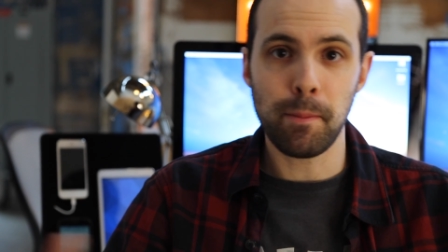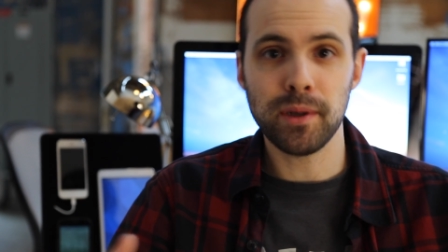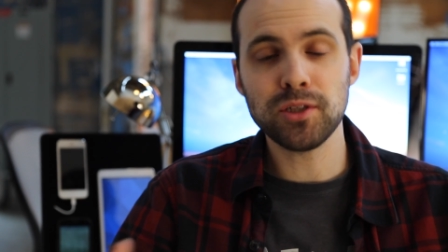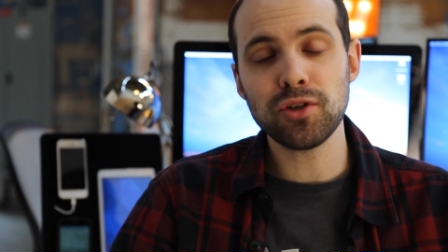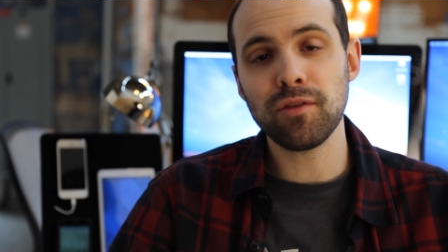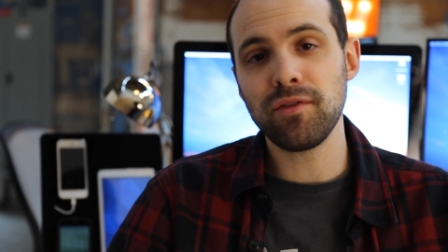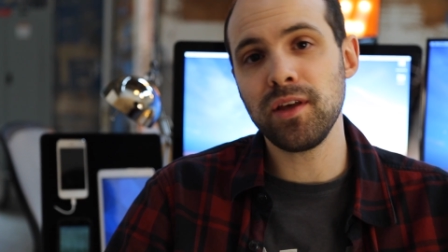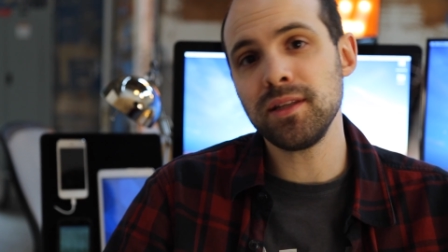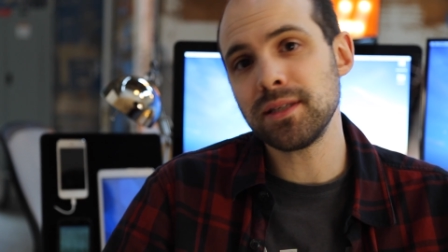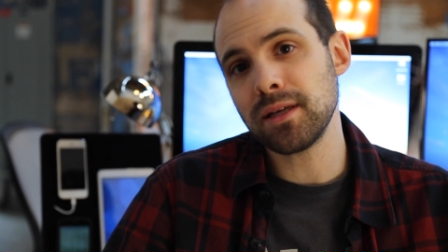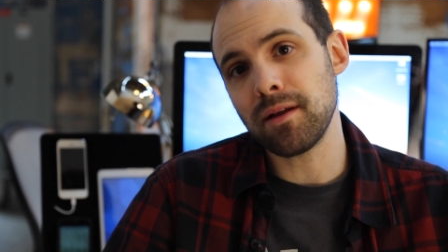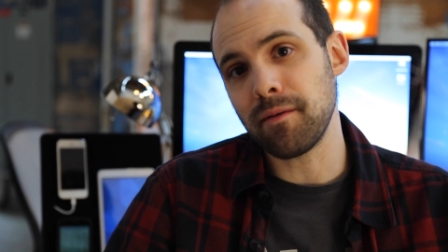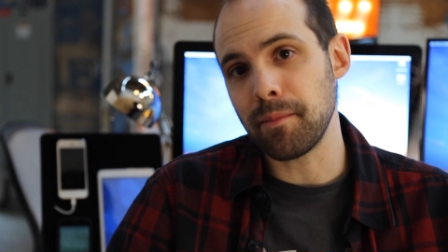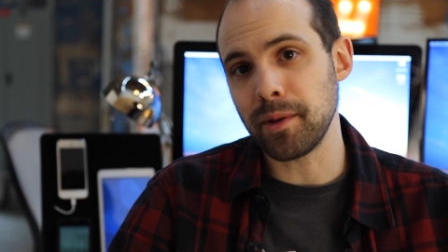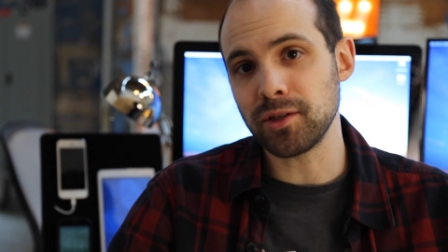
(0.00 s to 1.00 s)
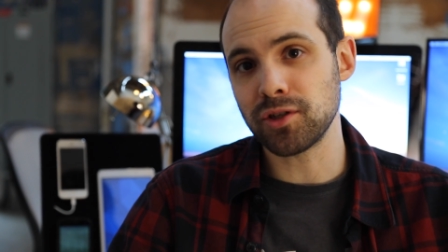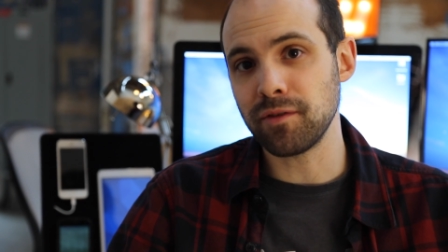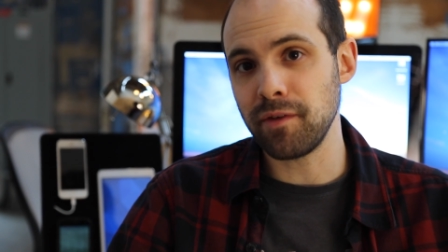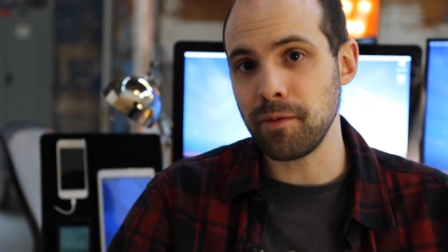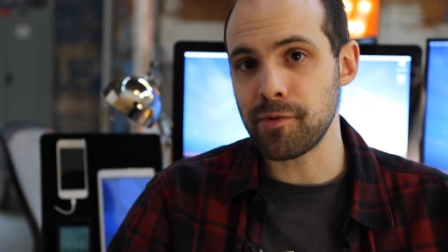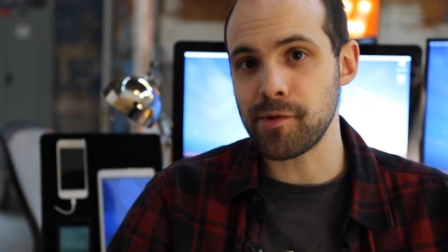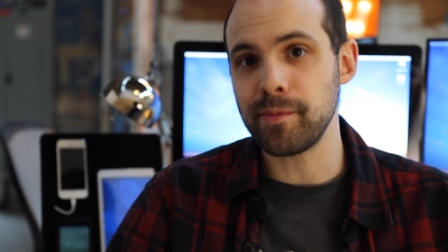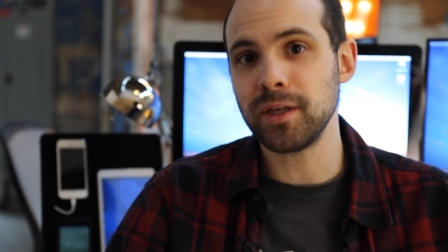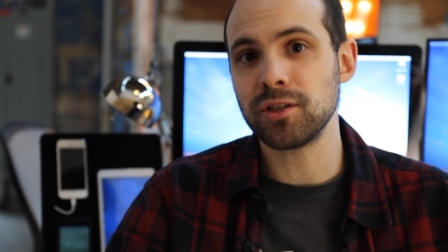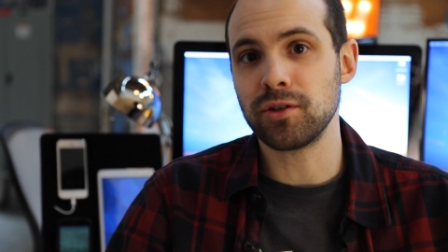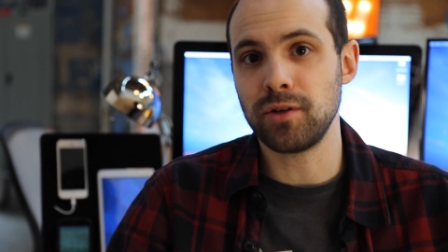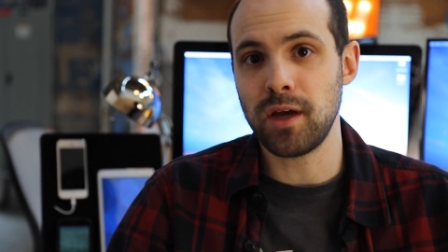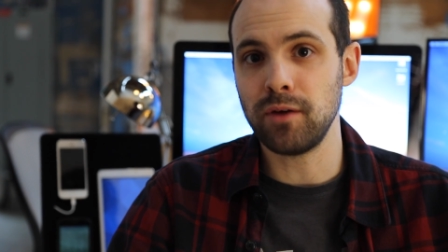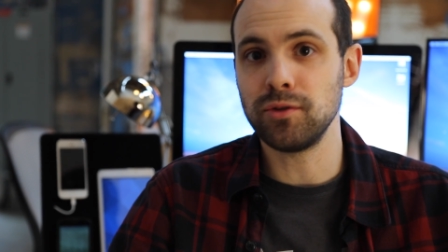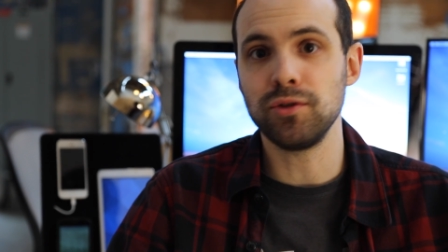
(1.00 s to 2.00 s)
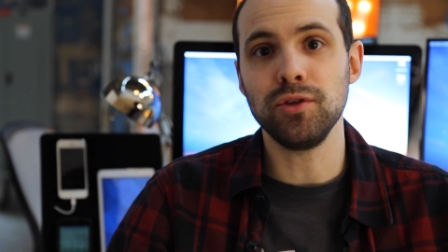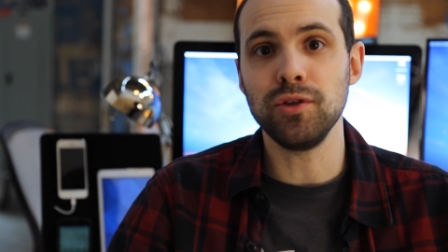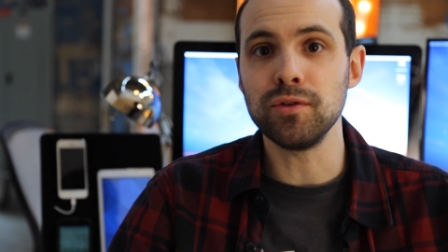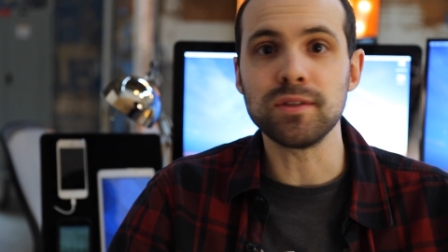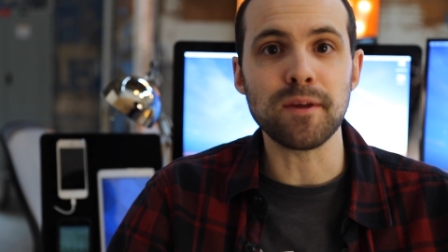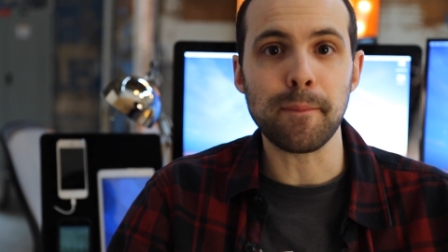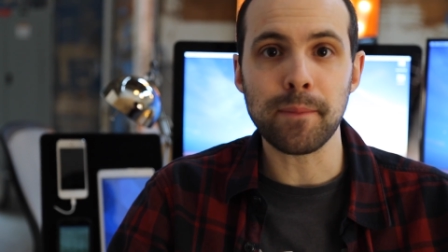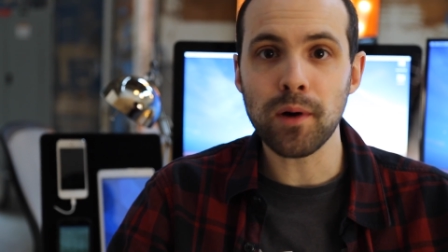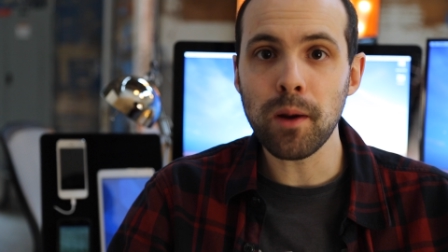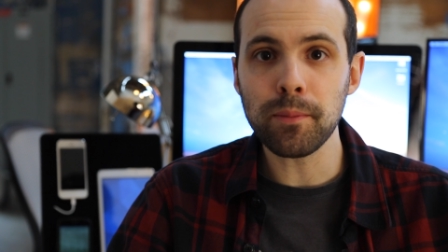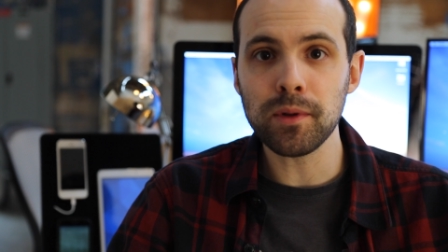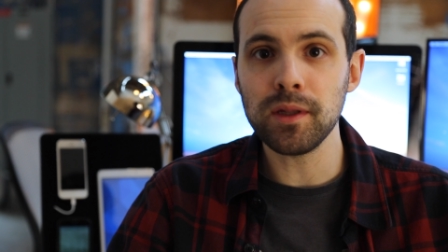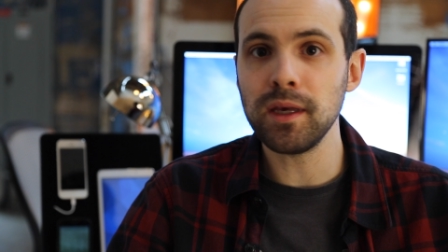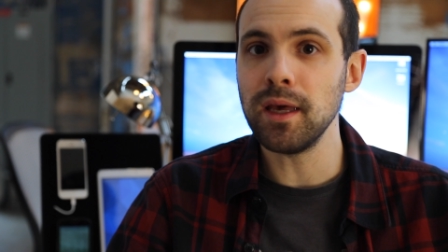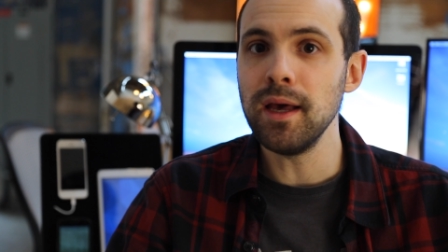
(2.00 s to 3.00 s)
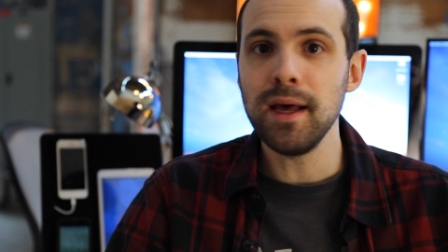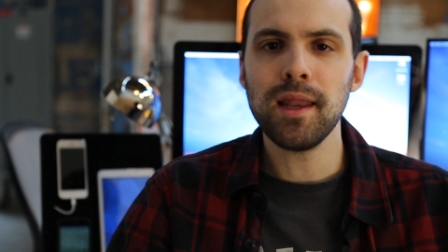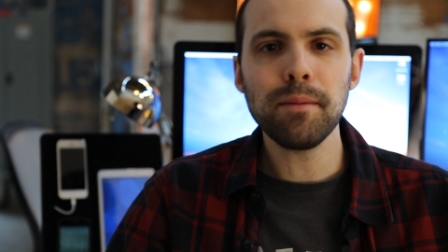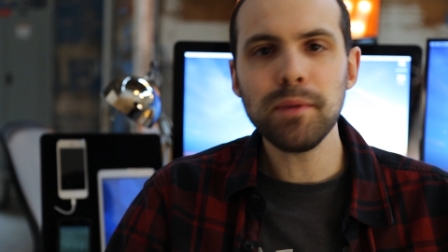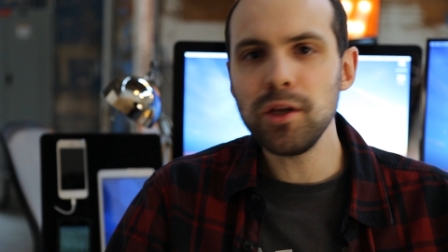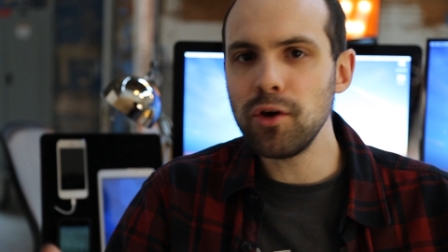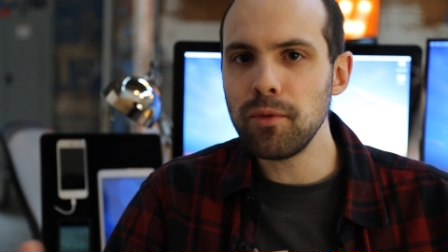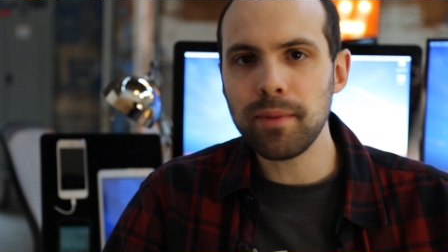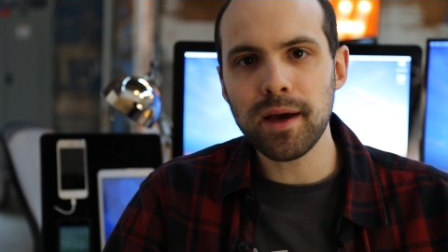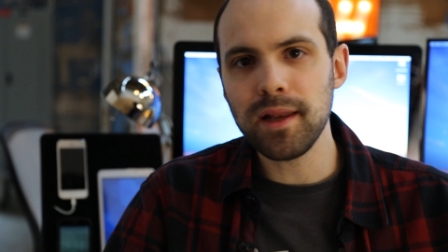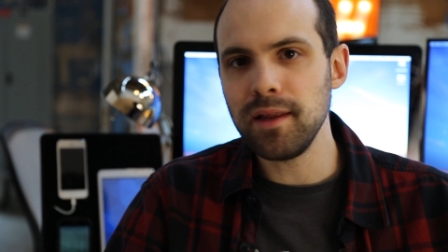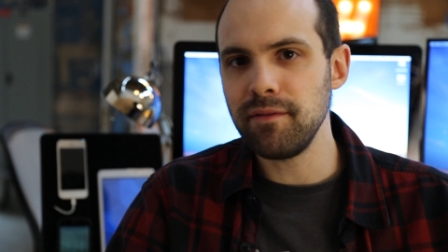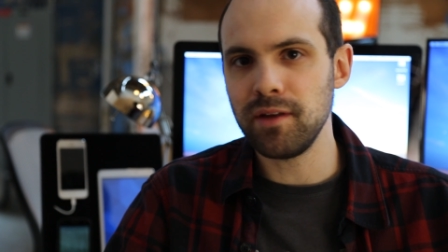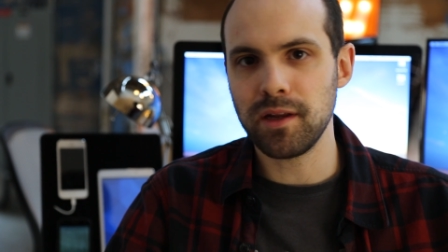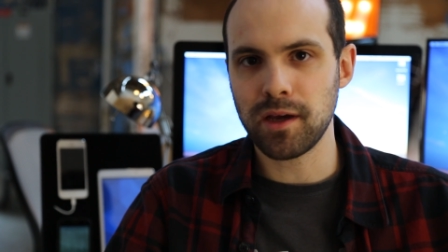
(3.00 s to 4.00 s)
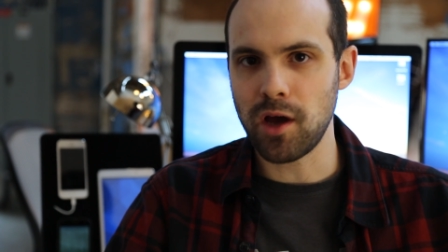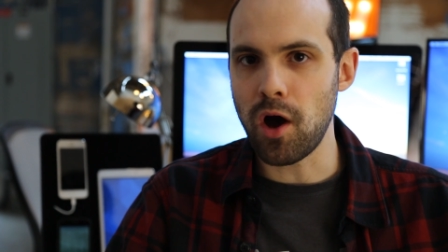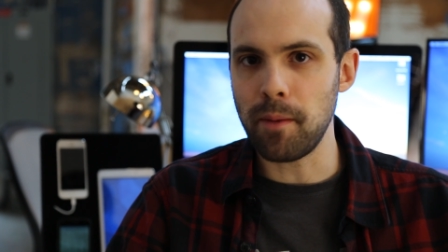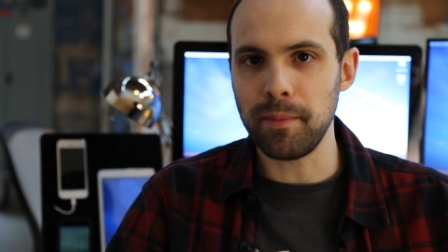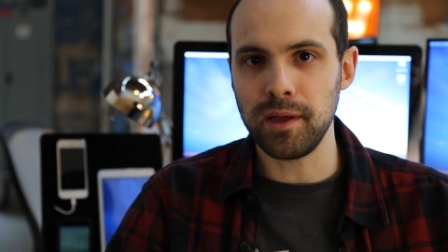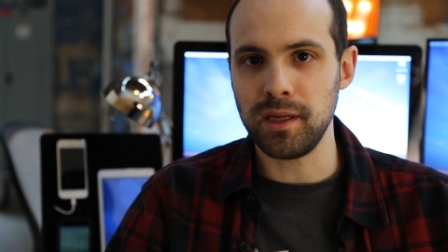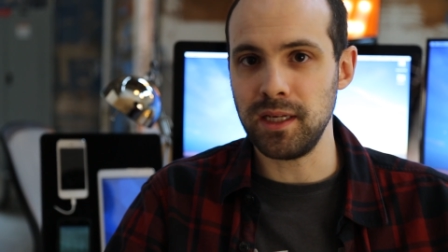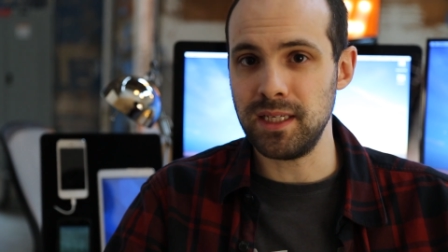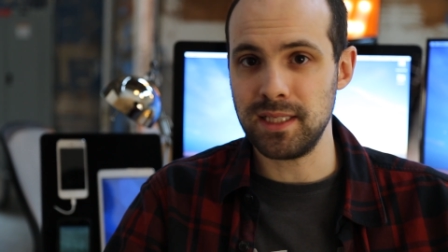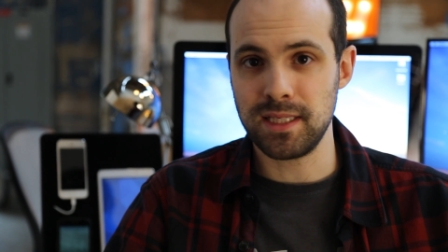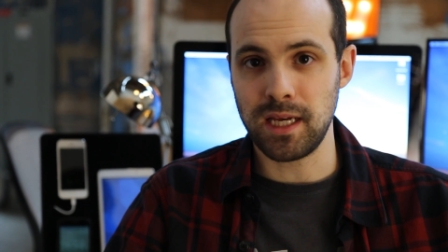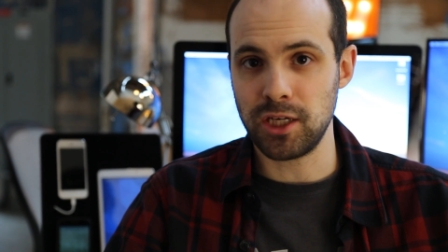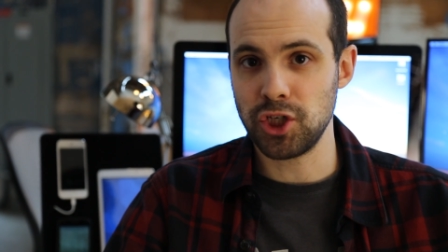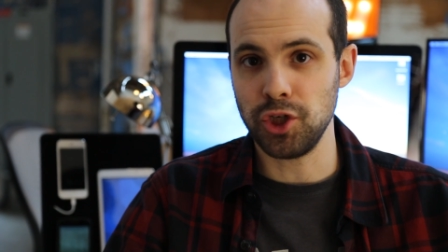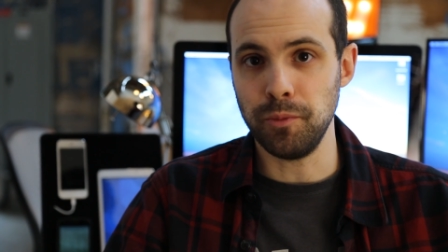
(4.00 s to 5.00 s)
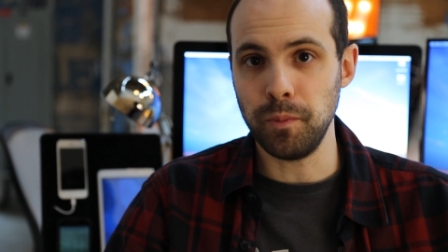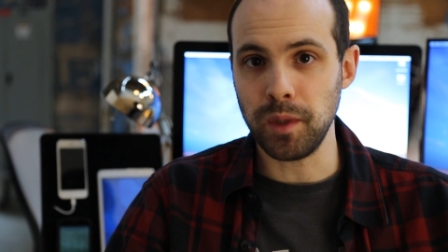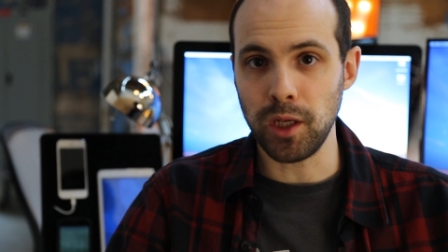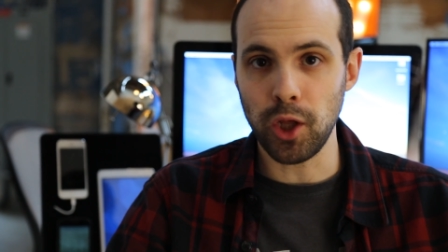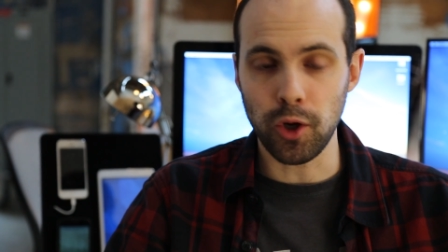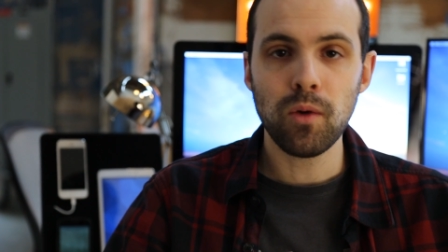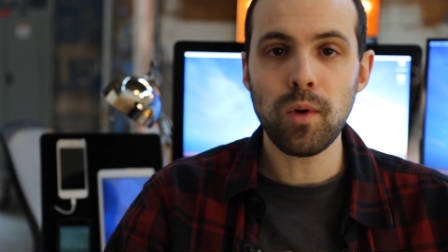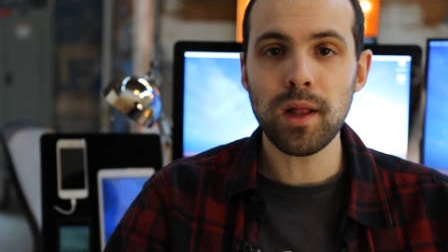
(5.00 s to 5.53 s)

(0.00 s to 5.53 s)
a bunch of hints, a bunch of information how to use it properly, let me know by leaving a comment in the section below.